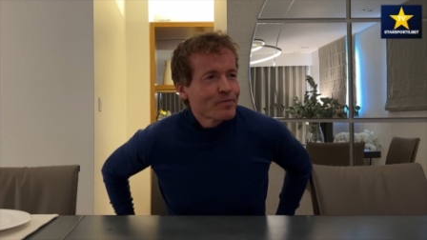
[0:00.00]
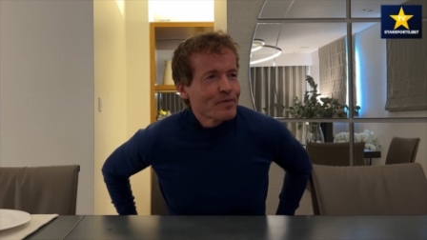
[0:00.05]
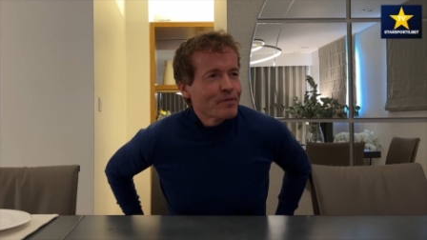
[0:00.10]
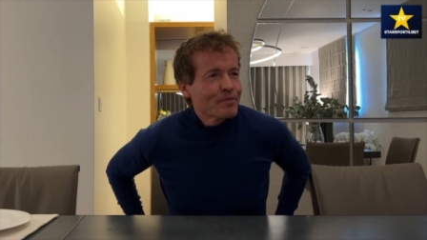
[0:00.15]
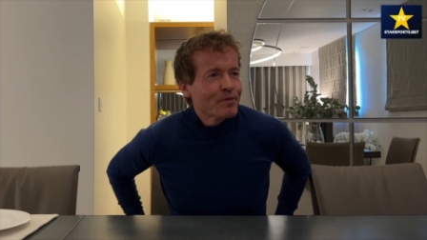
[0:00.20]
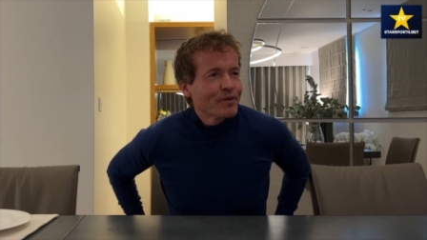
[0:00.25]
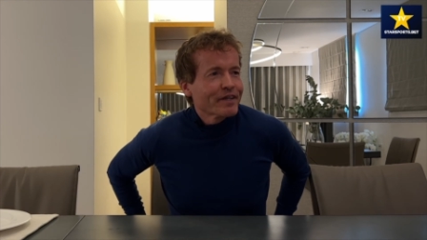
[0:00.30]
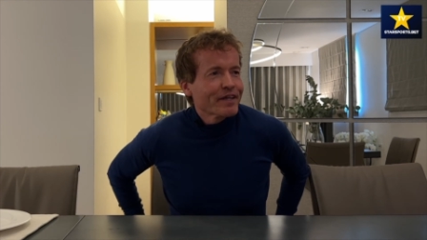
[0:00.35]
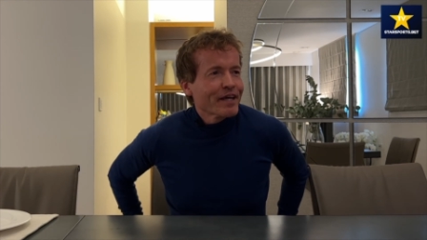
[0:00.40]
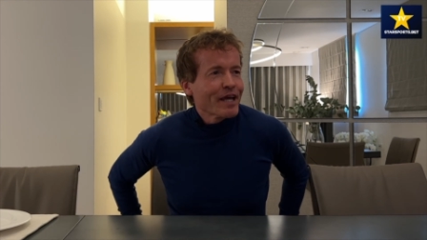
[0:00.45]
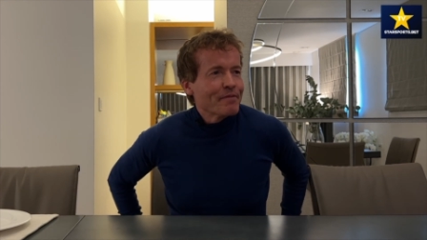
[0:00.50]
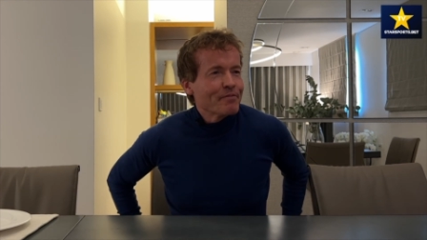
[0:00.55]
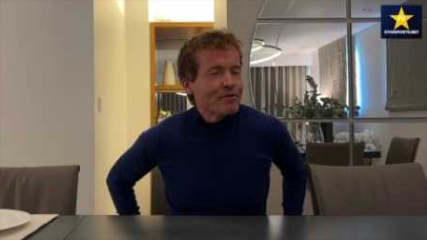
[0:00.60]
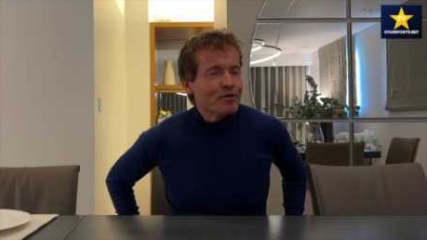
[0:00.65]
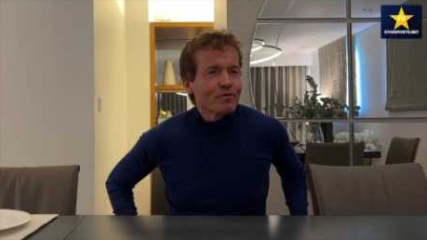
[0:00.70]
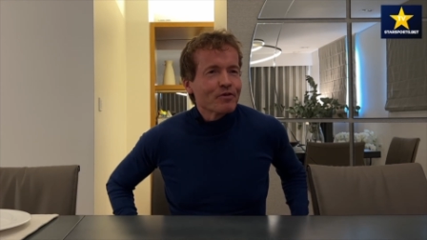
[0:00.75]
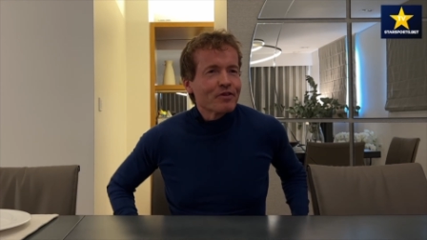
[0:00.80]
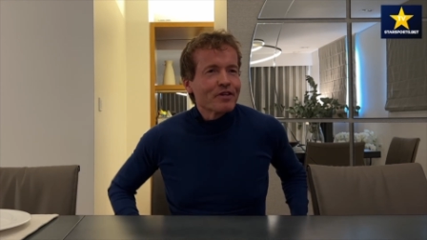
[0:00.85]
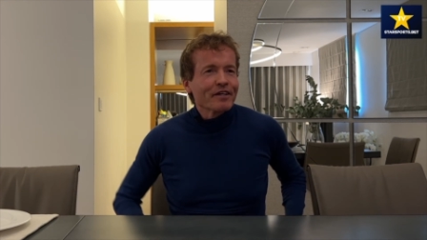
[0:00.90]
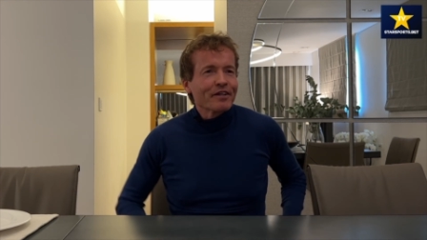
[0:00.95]
people at
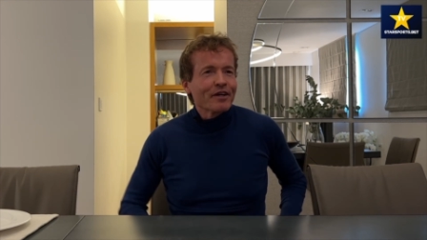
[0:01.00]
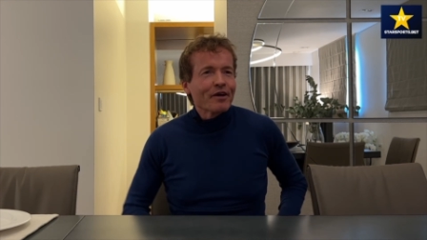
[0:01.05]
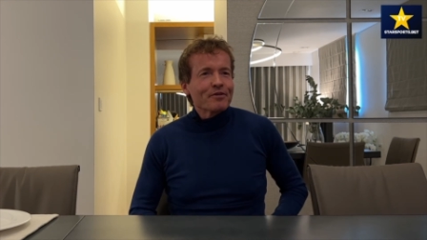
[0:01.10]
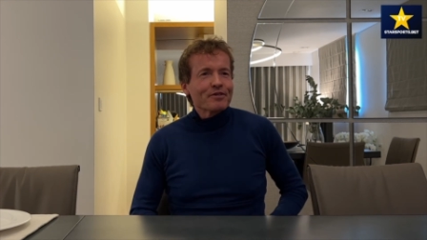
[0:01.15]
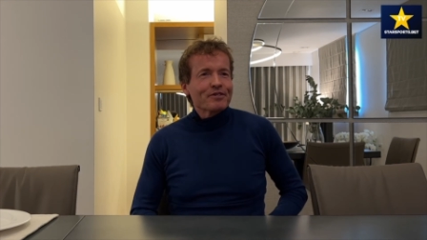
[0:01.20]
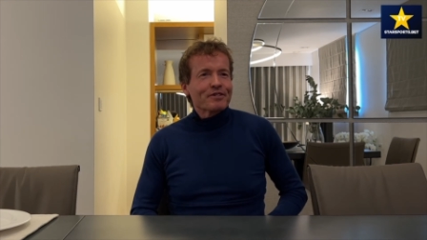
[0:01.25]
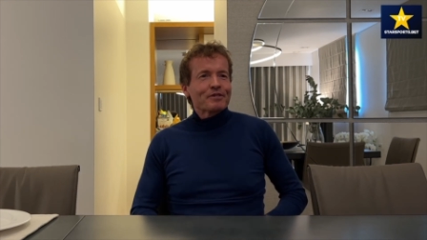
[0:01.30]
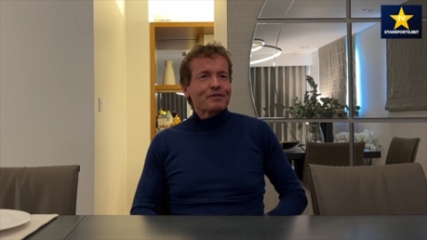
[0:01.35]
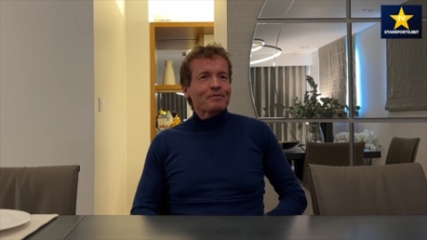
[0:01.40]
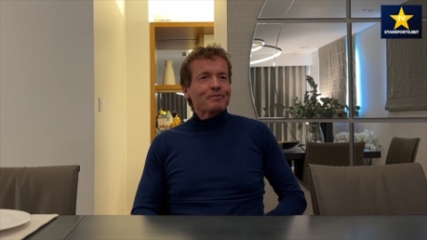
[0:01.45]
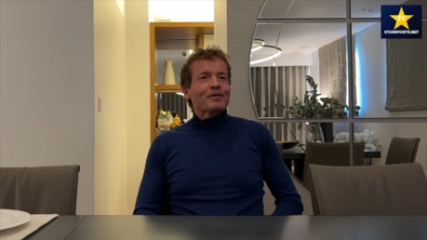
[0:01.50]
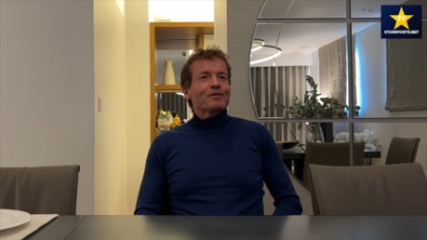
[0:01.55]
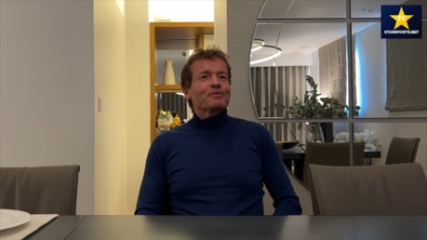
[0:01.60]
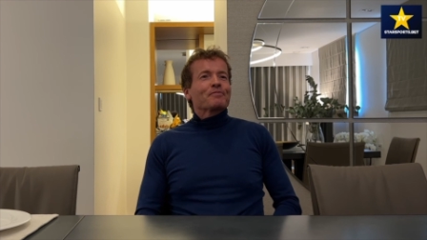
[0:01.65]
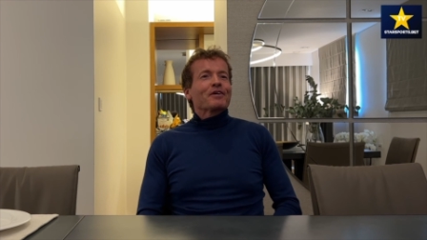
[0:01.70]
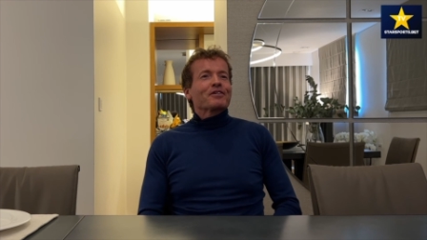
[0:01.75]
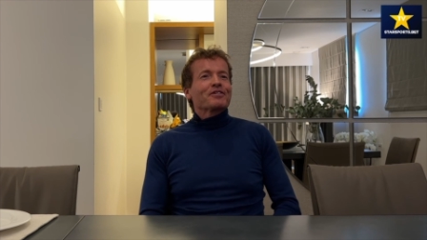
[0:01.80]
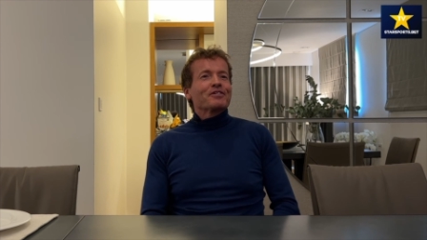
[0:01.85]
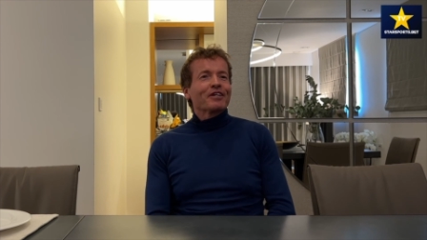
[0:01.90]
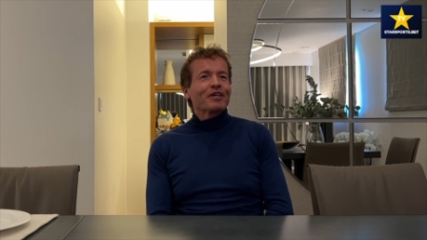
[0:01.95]
Cambridge would think I was
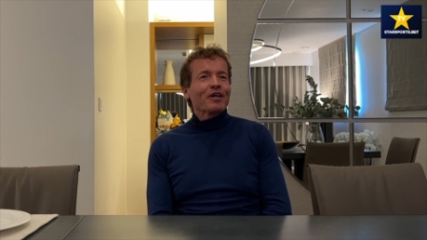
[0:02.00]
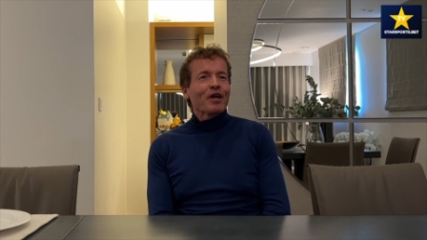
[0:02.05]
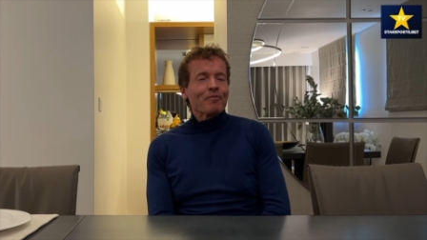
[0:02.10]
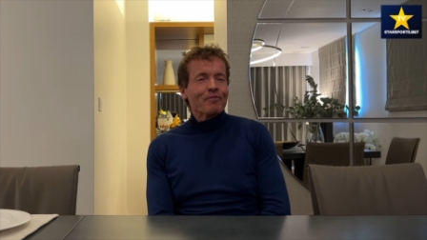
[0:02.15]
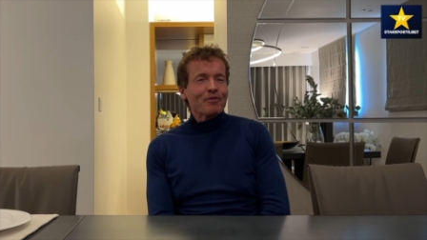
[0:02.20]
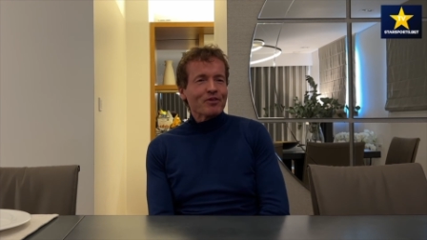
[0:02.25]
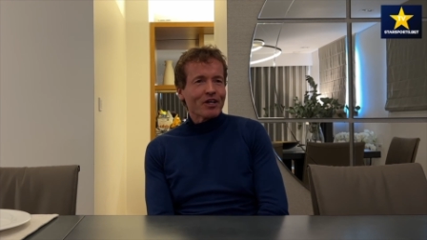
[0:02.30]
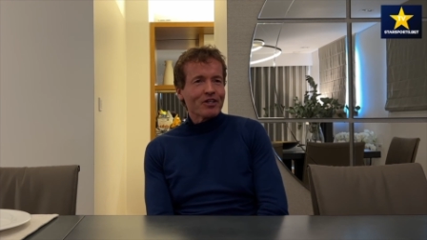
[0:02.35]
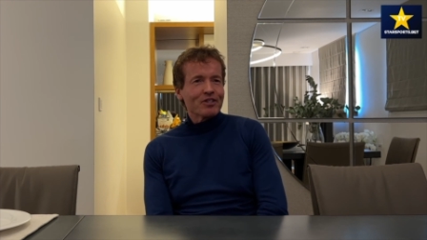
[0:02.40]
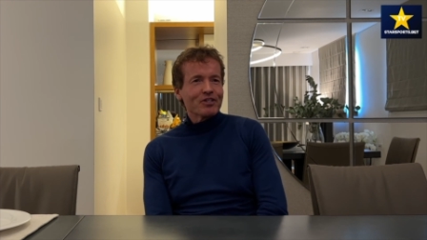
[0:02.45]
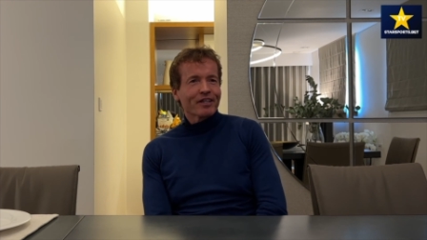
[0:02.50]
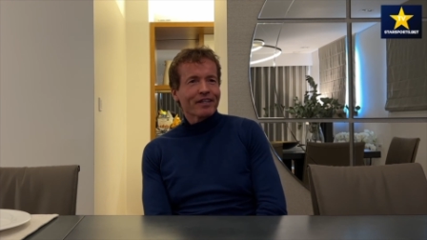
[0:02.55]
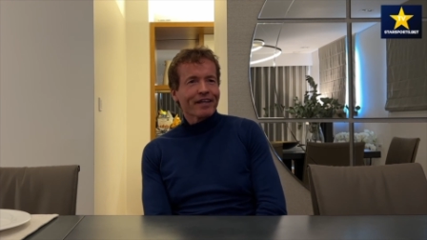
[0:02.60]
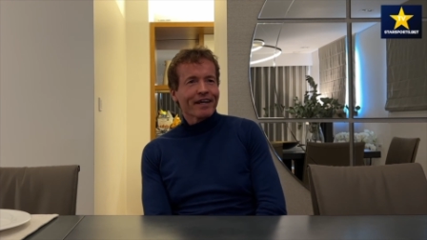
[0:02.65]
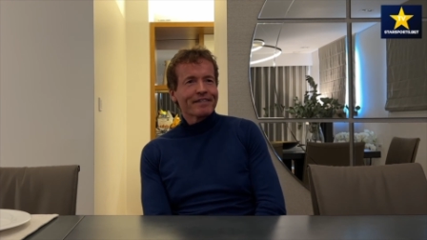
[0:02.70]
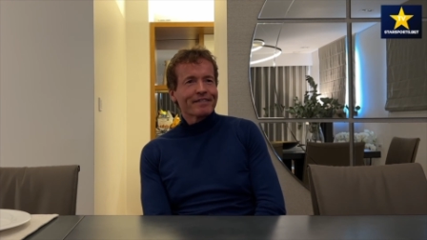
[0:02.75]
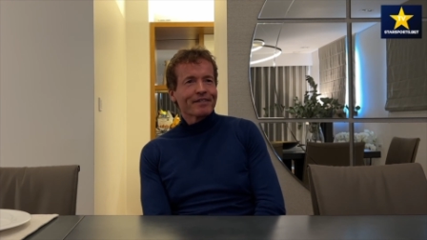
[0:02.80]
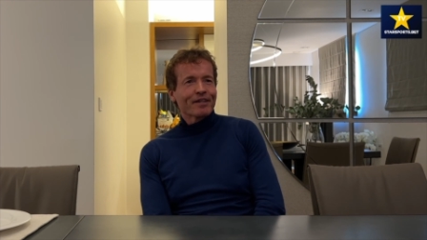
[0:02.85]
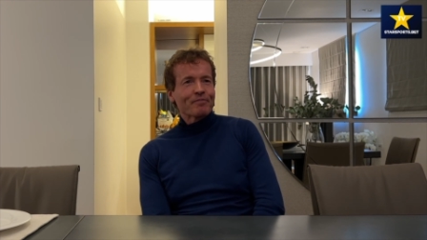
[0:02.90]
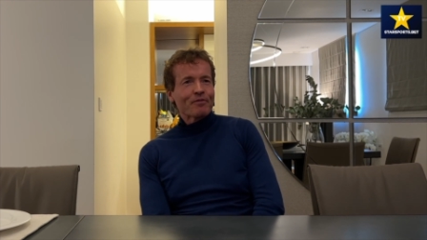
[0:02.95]
especially Cambridge educated.